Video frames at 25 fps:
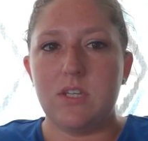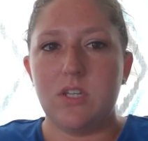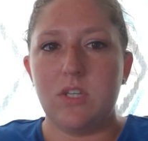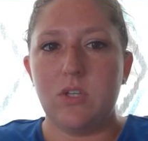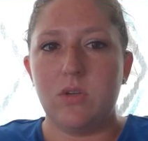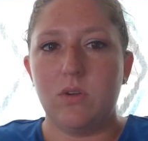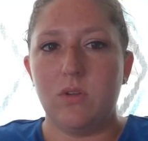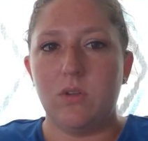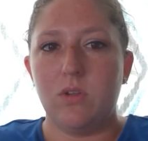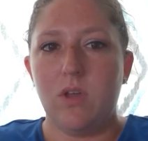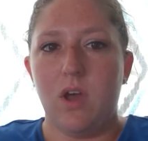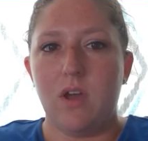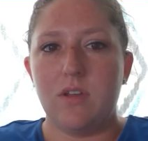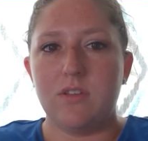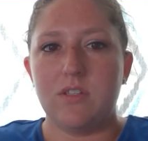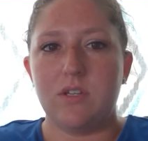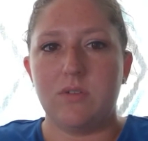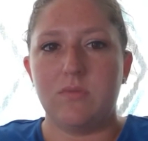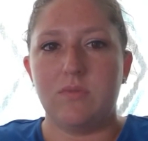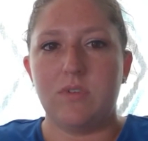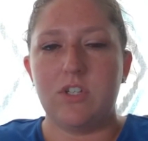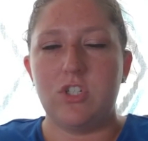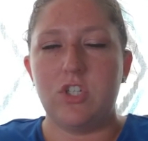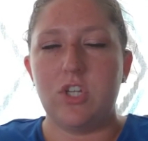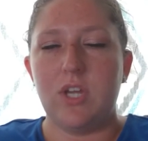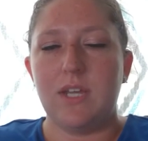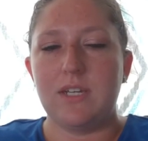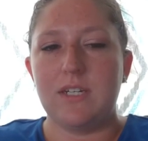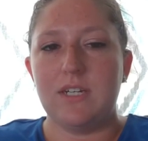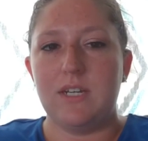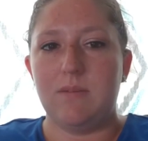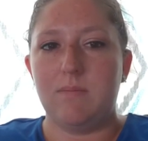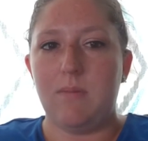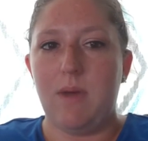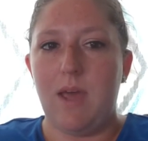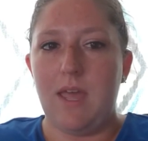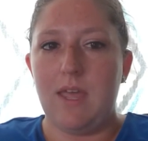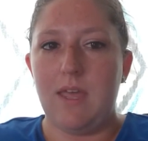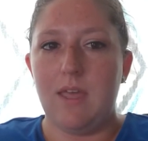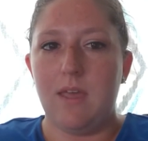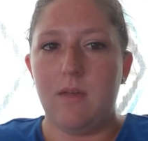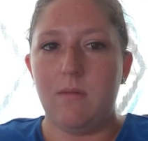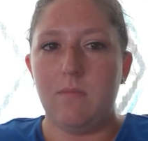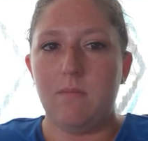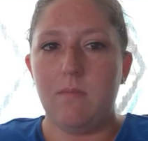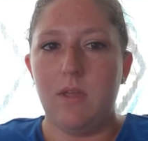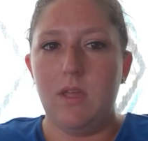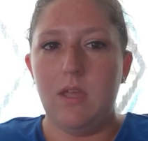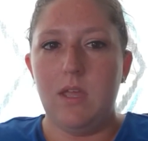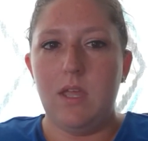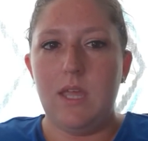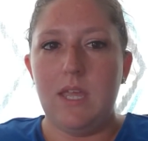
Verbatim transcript: your laws are rejected by him.